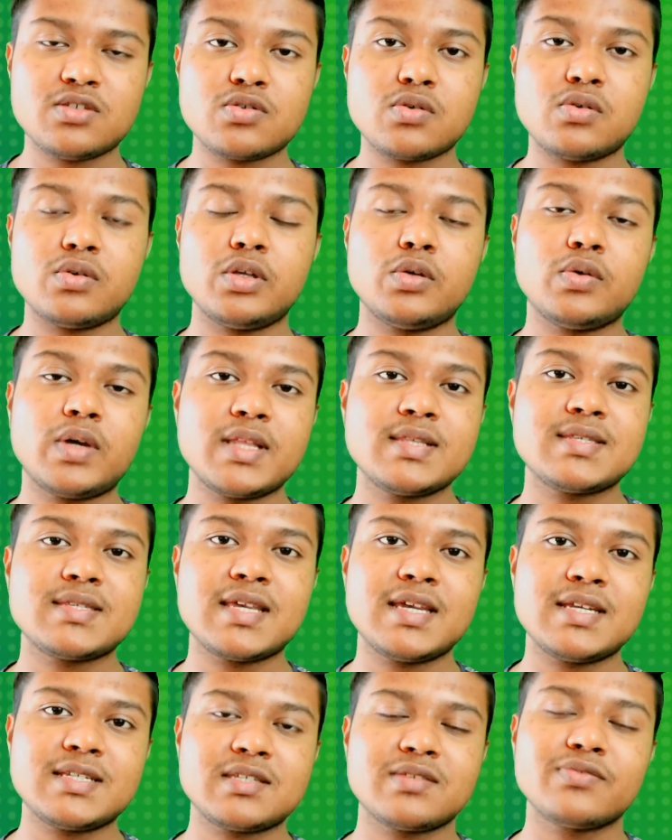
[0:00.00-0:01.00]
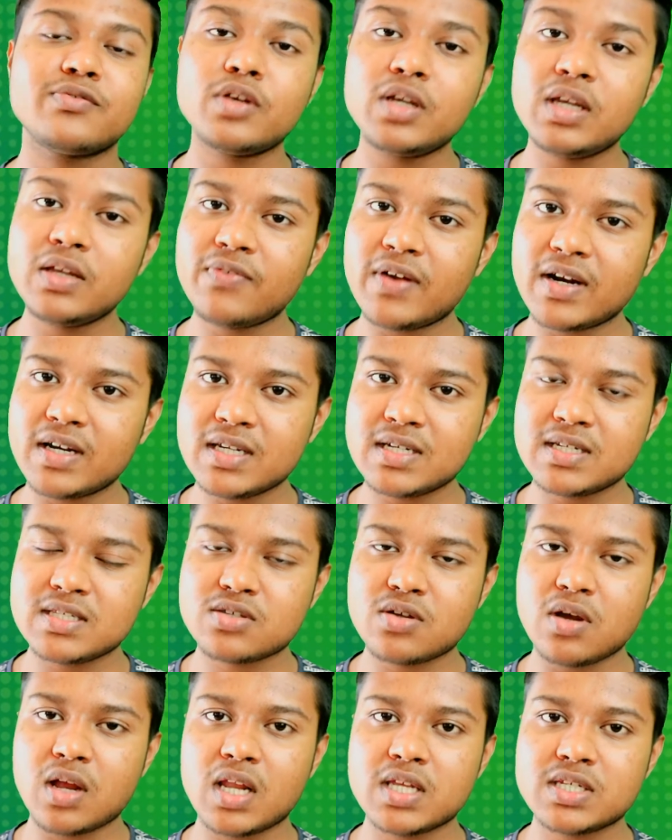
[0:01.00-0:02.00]
so you can say it's fully funded
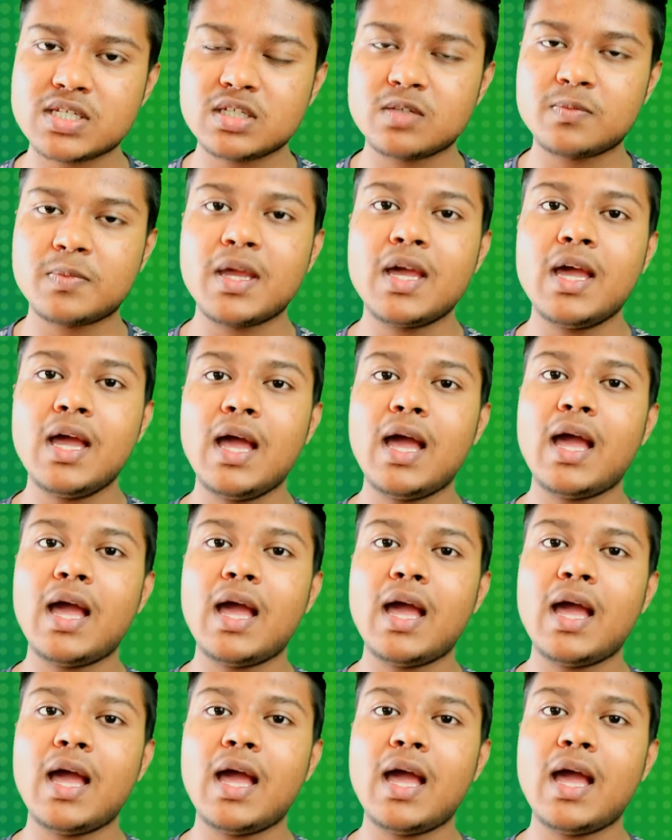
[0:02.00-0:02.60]
scholarship.